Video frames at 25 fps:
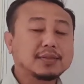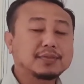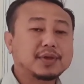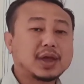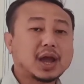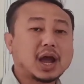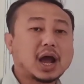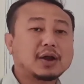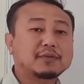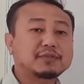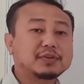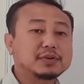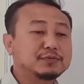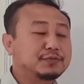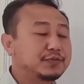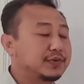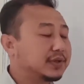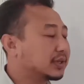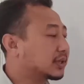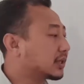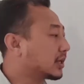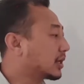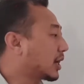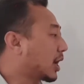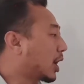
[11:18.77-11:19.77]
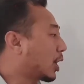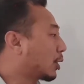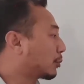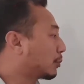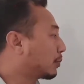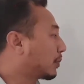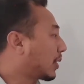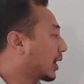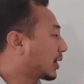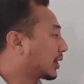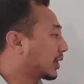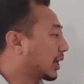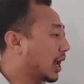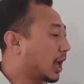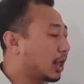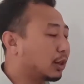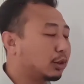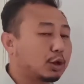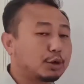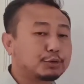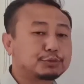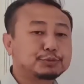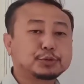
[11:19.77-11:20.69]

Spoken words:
they are then filtered out by the help of